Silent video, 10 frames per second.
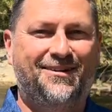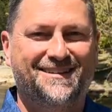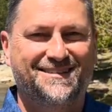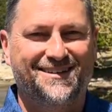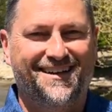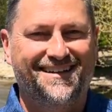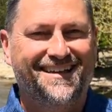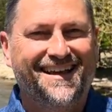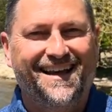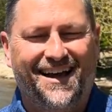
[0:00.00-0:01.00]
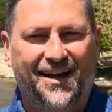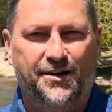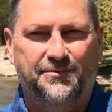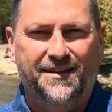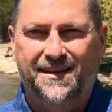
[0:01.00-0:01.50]
in the sun.
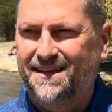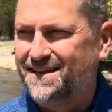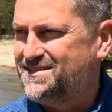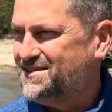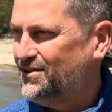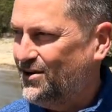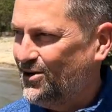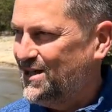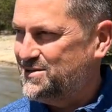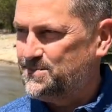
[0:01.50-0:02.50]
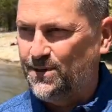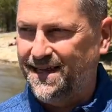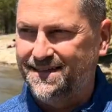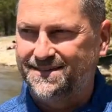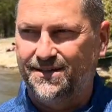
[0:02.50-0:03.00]
It's still early
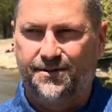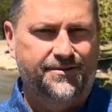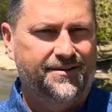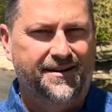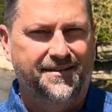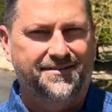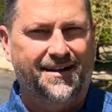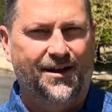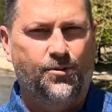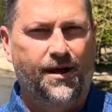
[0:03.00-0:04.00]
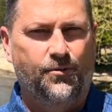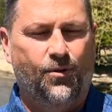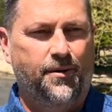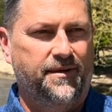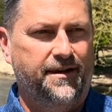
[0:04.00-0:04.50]
spring, so it's not quite
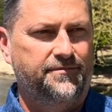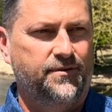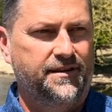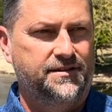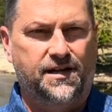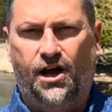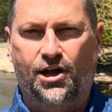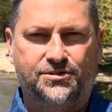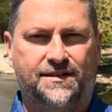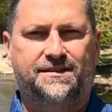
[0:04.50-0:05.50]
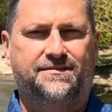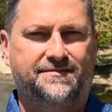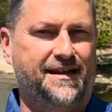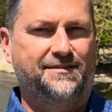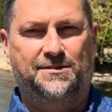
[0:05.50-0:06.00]
warm enough where there's
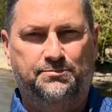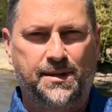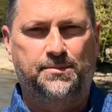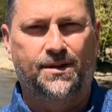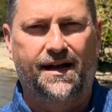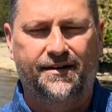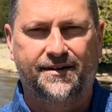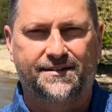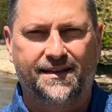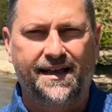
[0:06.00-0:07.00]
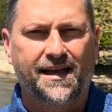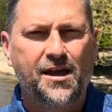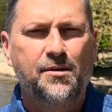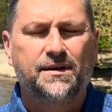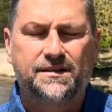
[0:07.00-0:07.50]
100,000 people out here at the lake.
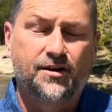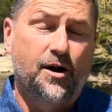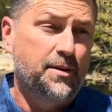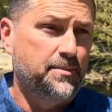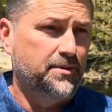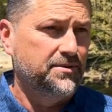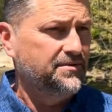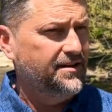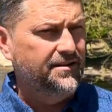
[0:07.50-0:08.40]
But there are people